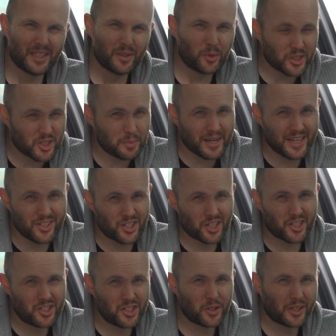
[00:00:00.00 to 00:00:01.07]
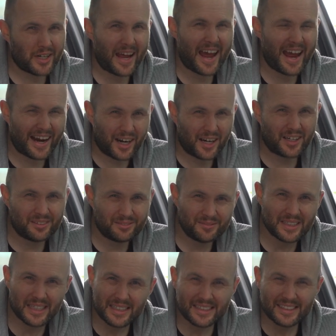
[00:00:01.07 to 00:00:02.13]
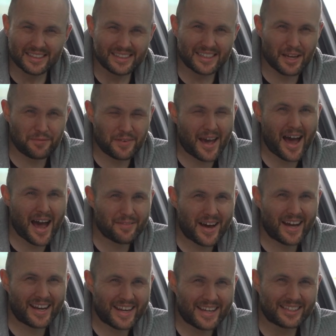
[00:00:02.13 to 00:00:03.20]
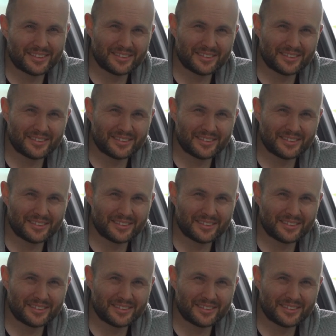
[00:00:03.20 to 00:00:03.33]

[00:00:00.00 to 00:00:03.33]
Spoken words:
which means you can do your hair if you have any.